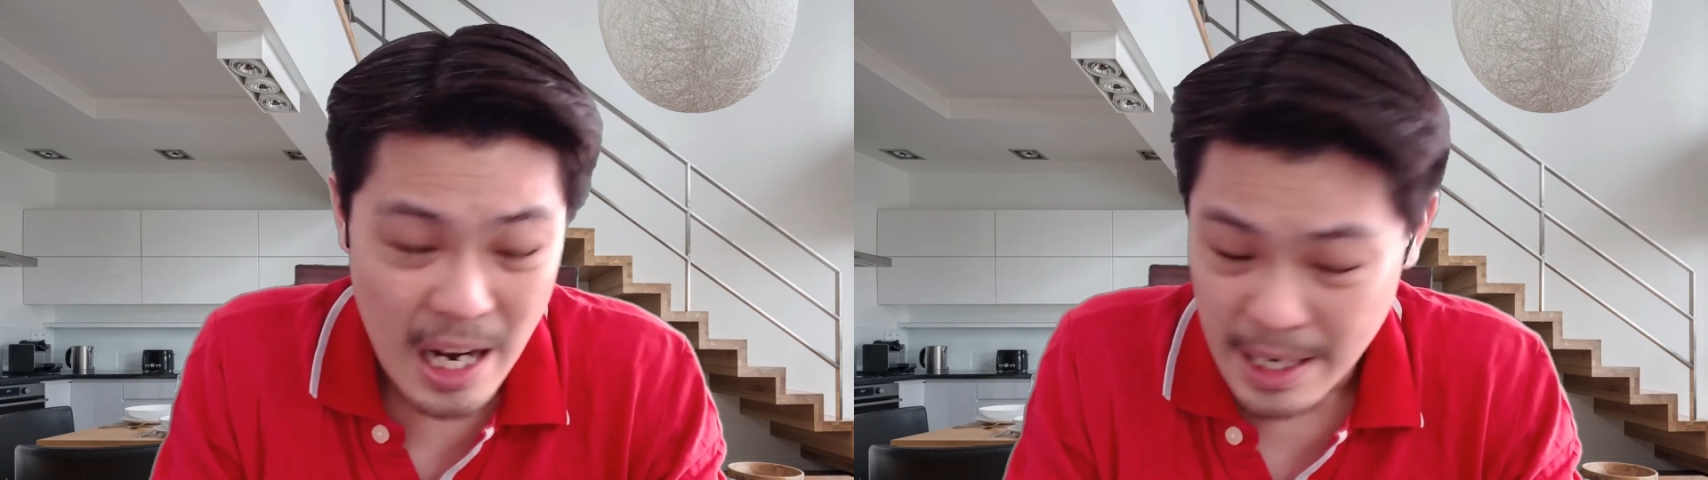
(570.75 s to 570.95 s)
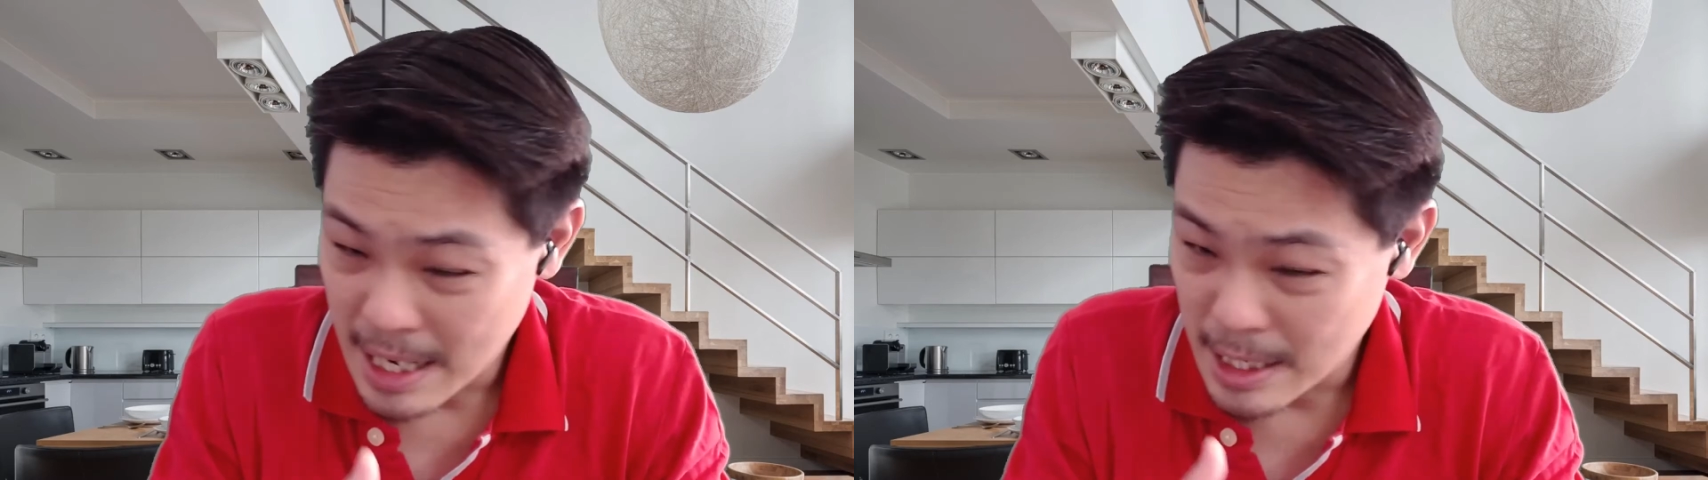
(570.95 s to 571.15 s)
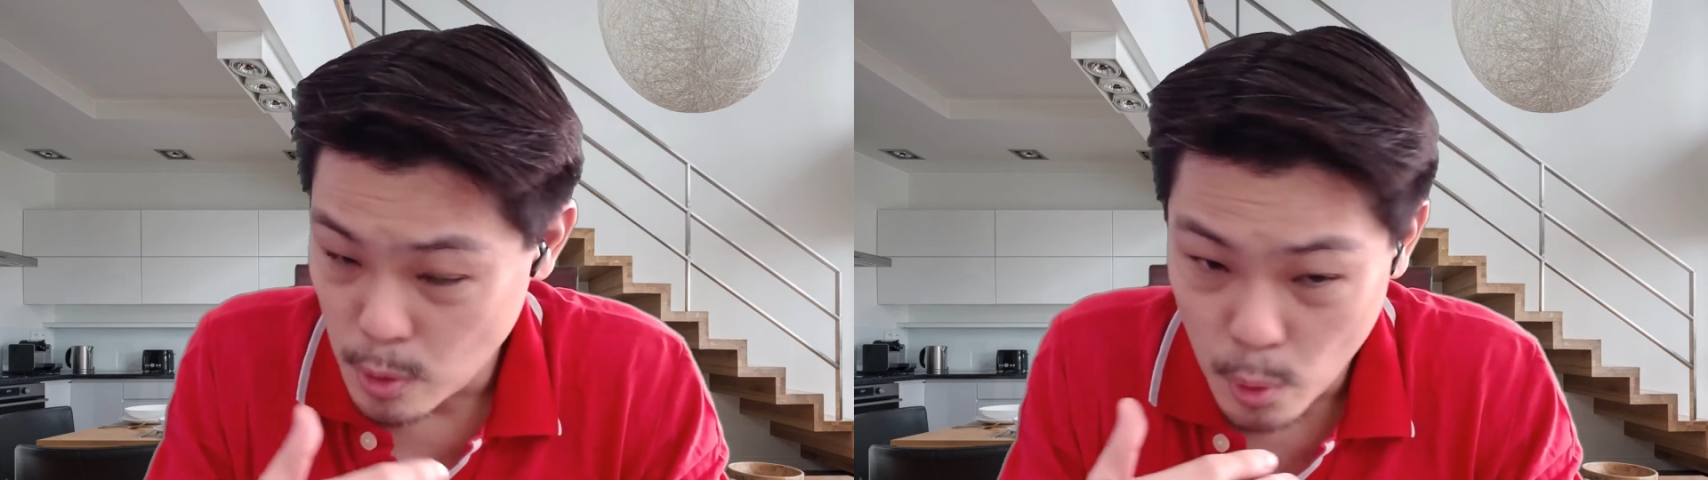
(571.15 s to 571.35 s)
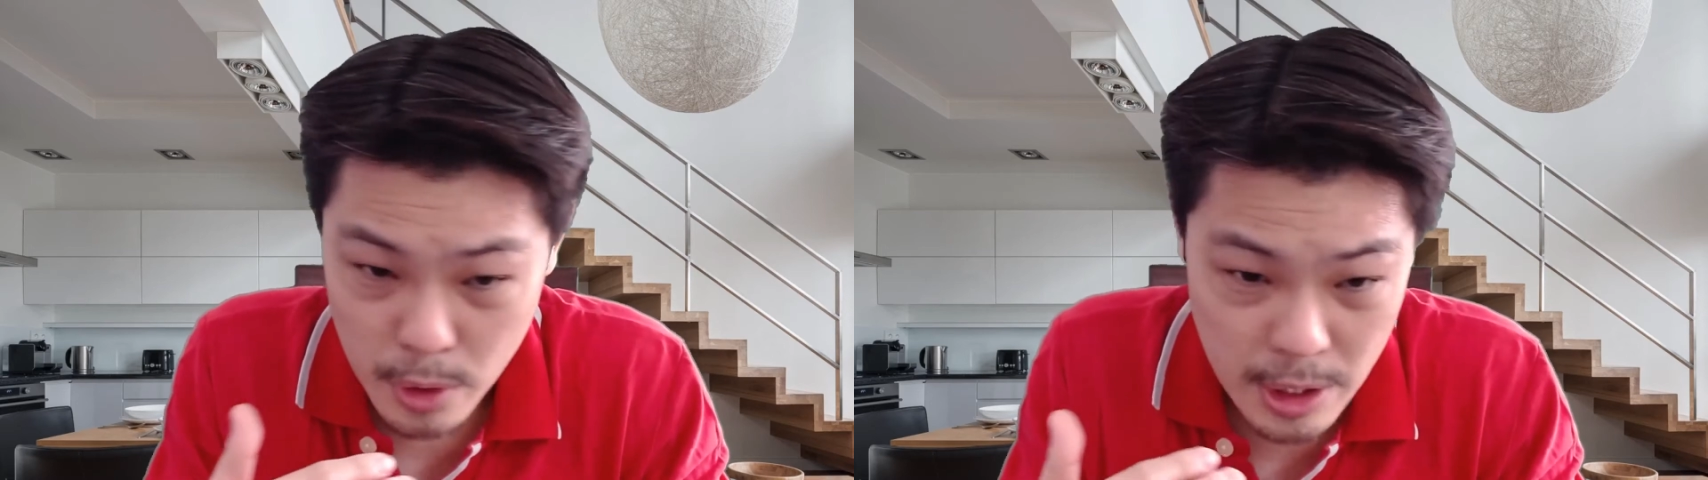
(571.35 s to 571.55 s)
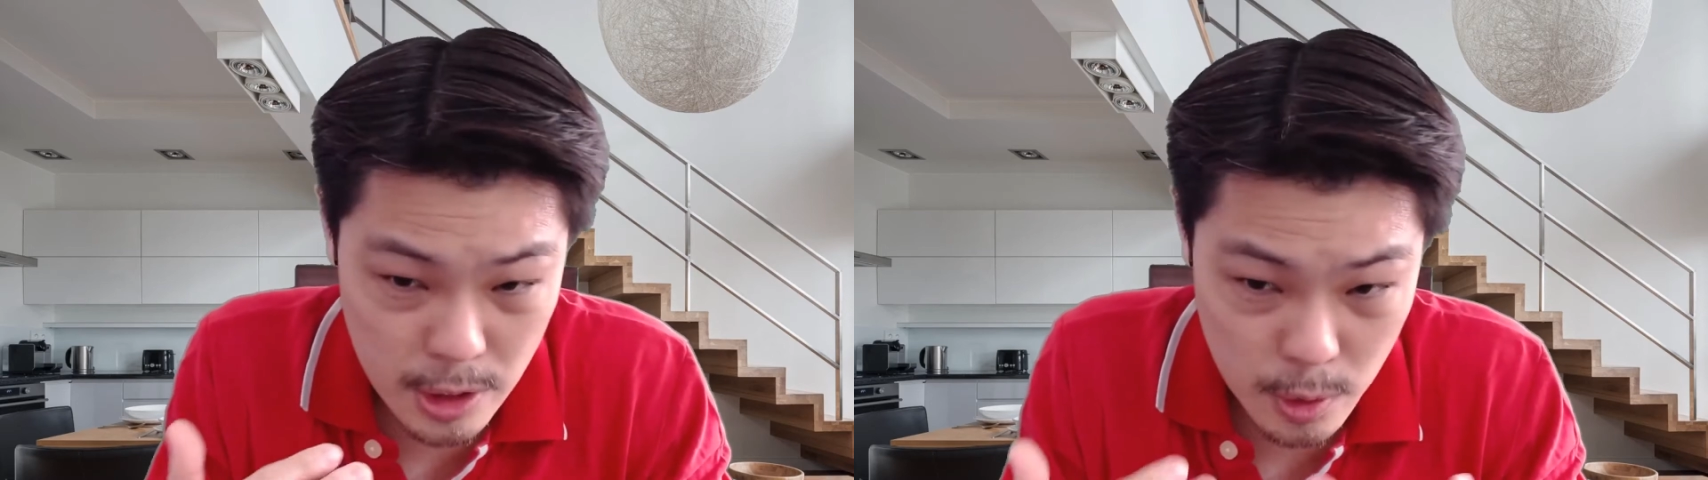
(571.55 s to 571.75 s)
There's no
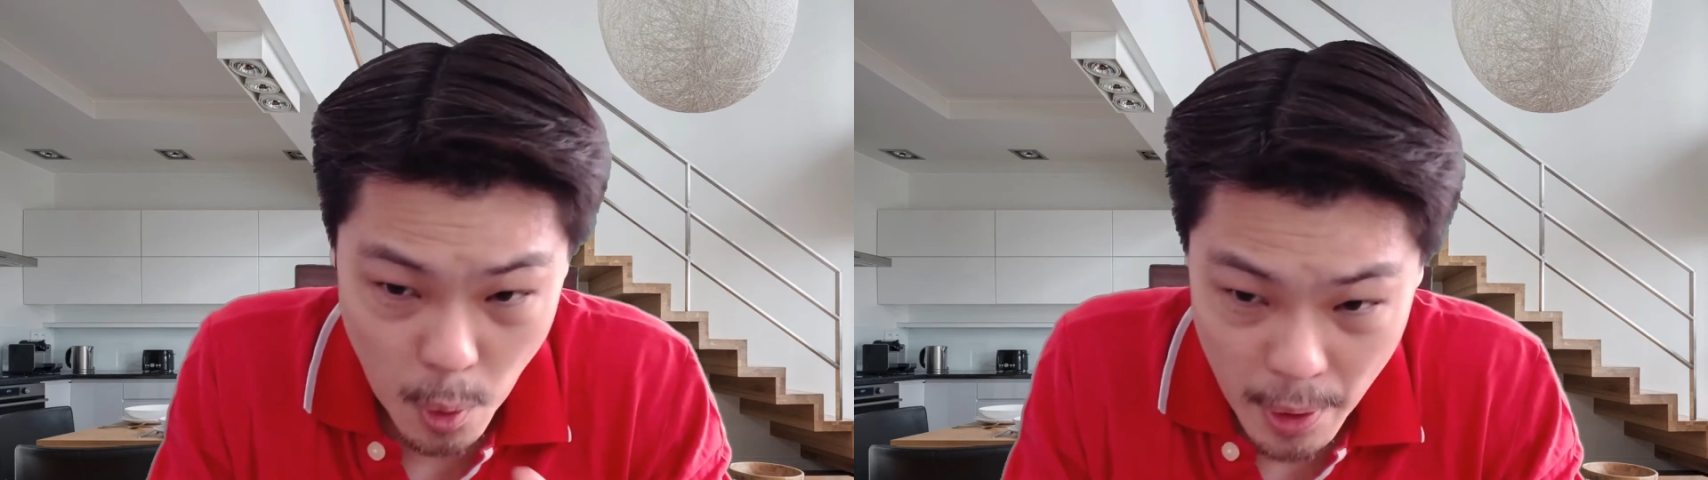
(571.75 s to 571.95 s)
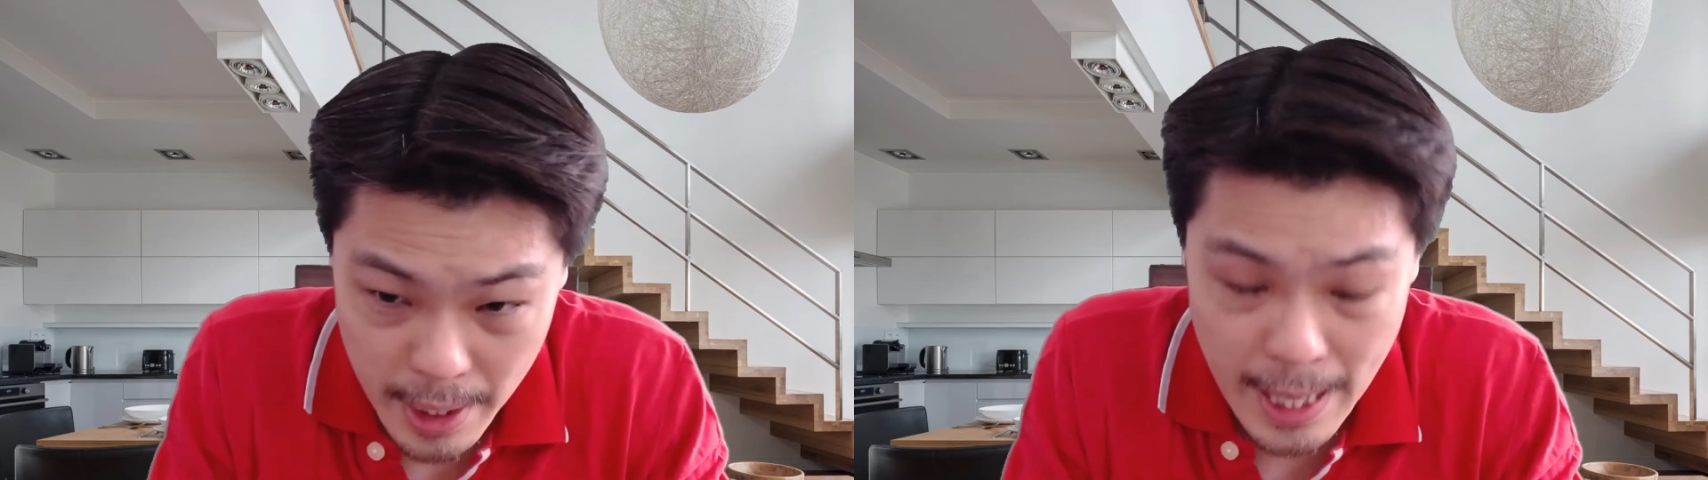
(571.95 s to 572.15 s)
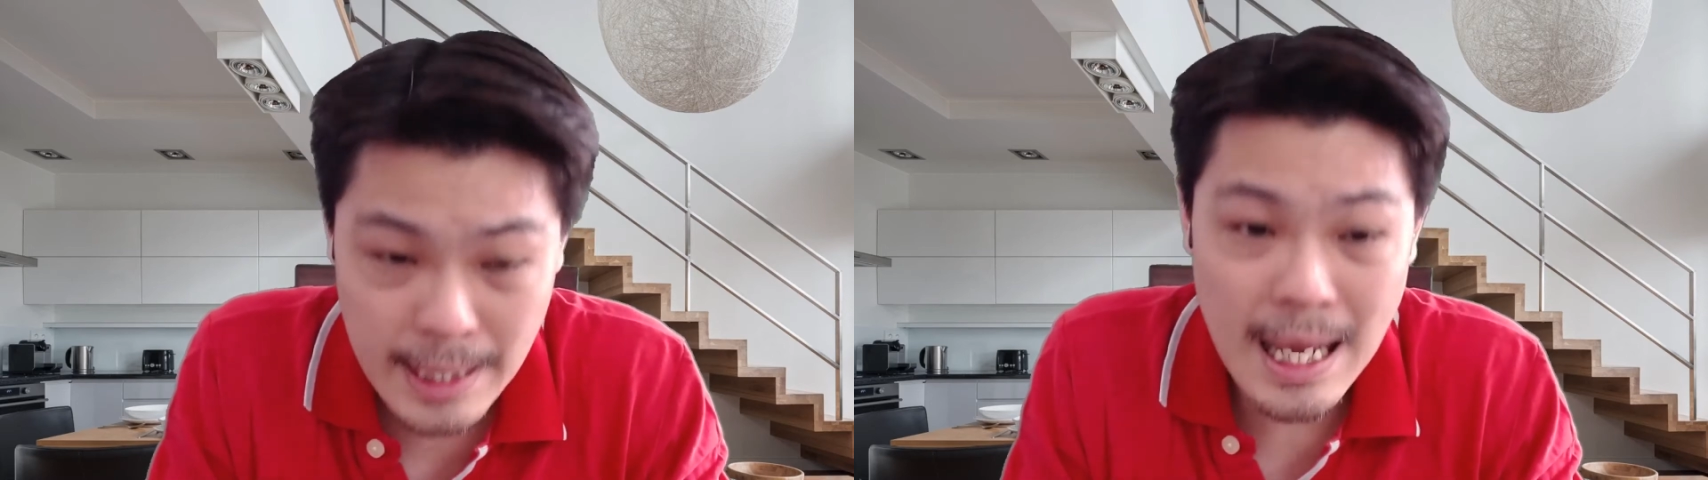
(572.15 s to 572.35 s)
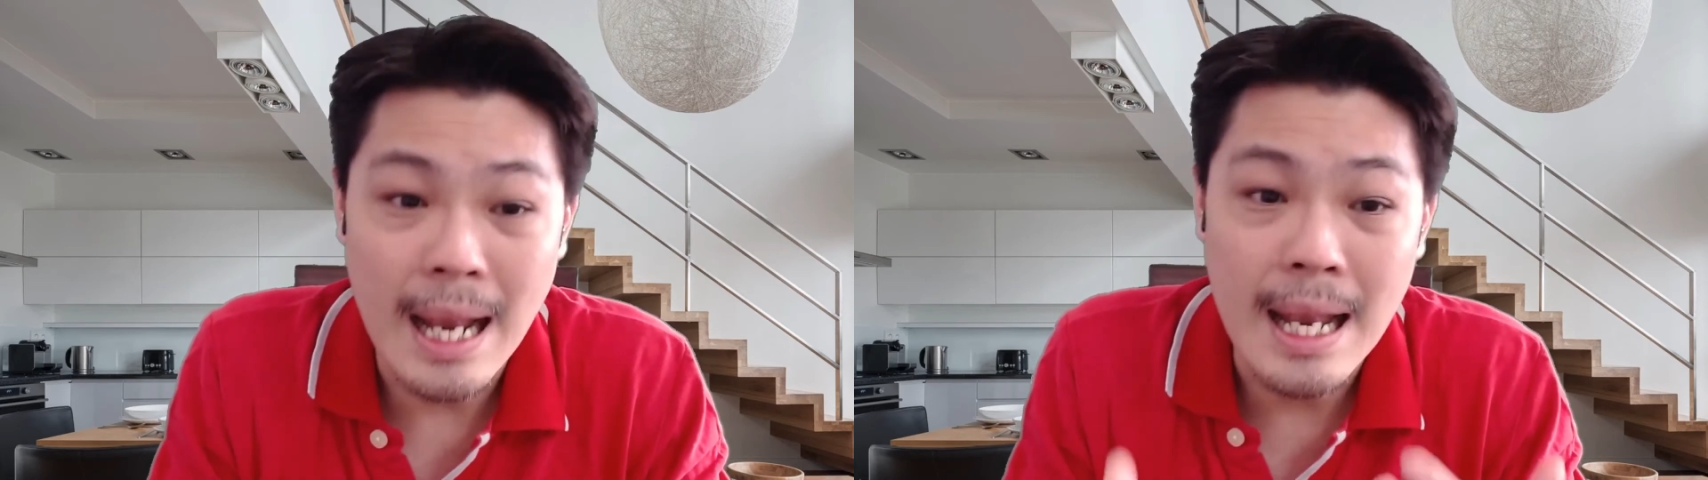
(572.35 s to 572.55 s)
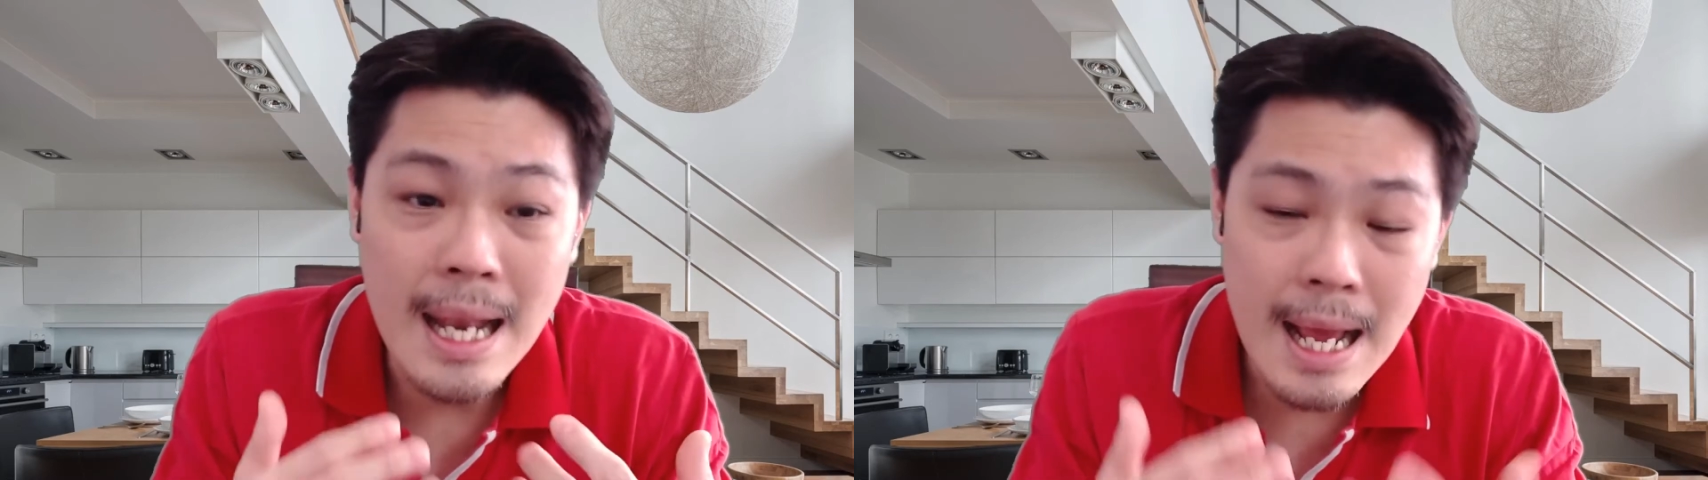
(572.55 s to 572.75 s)
disconnect
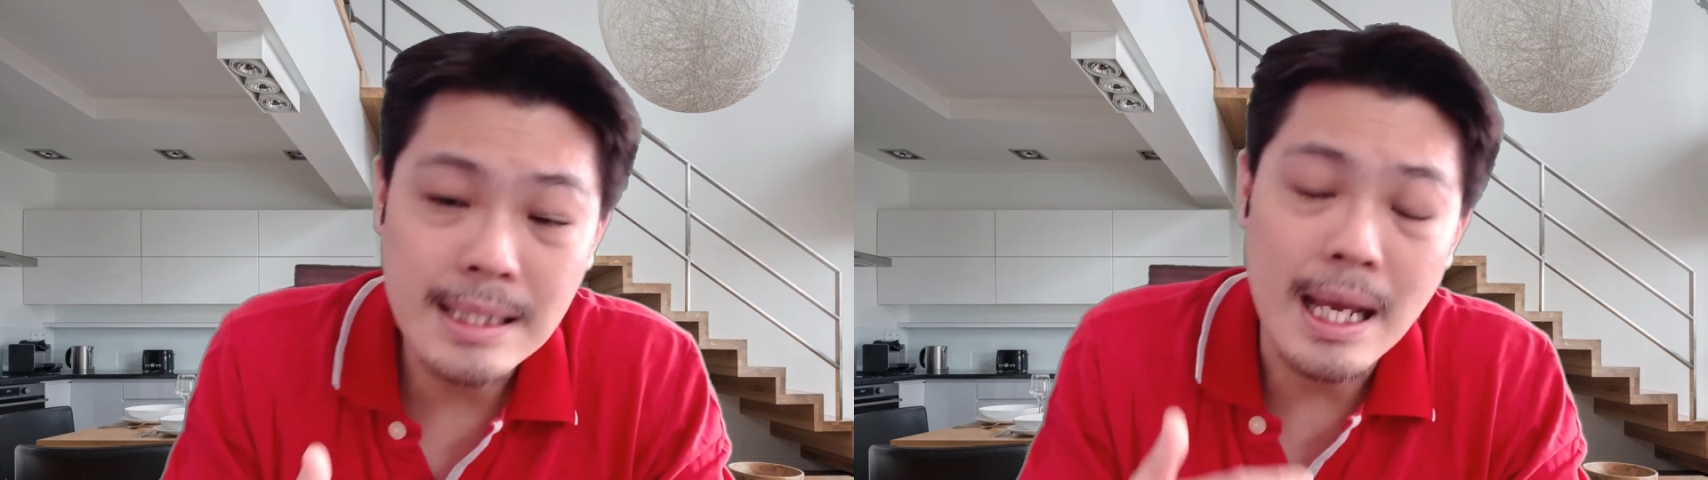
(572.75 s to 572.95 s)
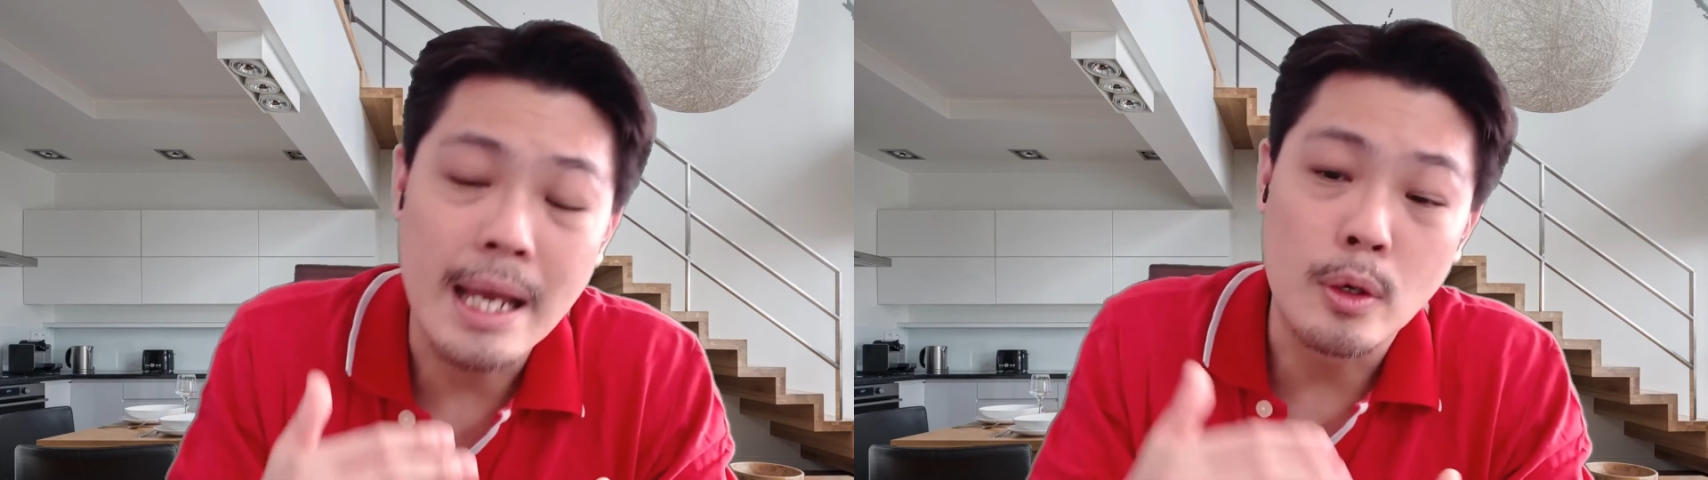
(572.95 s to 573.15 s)
unless I